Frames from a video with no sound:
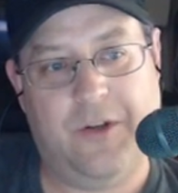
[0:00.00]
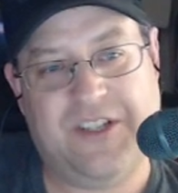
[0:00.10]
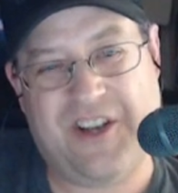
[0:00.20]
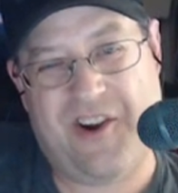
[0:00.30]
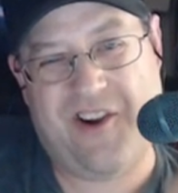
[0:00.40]

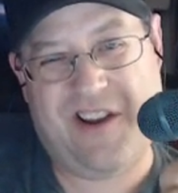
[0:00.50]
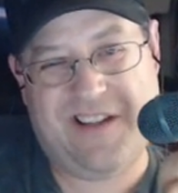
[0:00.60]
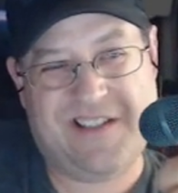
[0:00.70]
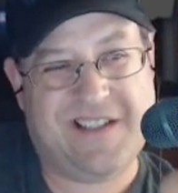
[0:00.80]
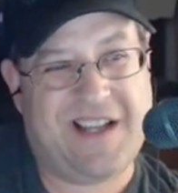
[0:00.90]

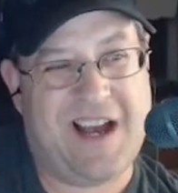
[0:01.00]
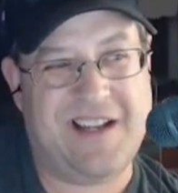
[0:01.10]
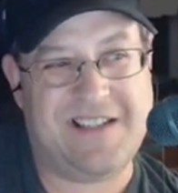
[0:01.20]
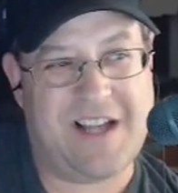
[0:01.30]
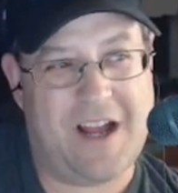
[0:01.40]
turning kind
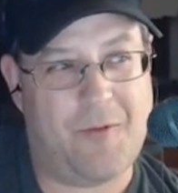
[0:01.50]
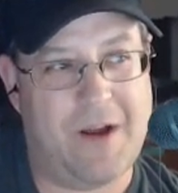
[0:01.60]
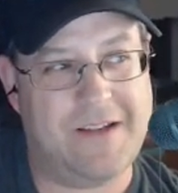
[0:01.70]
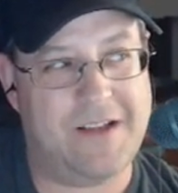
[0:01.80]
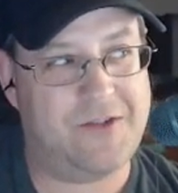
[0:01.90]
of
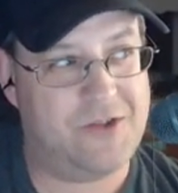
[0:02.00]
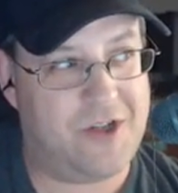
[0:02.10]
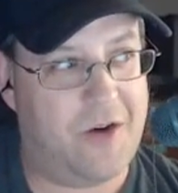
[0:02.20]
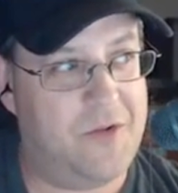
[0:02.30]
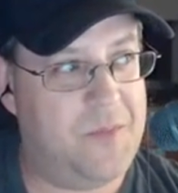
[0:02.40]
sideways as the
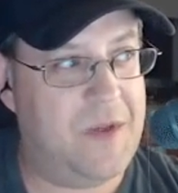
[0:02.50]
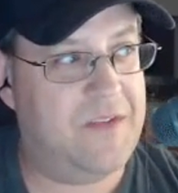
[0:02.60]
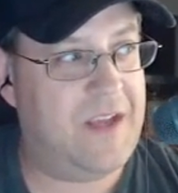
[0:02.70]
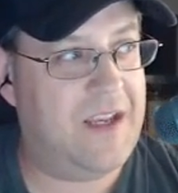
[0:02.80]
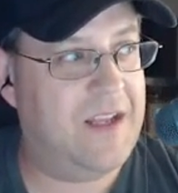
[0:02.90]
shot was being
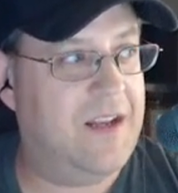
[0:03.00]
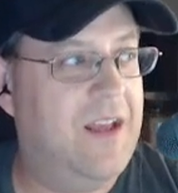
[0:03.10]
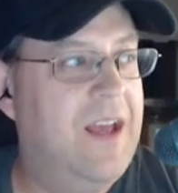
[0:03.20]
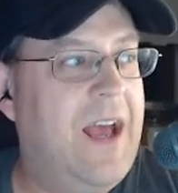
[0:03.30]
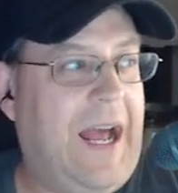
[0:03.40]
taken,
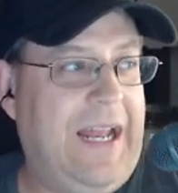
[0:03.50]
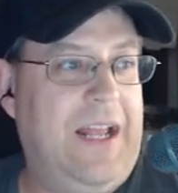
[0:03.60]
and it hit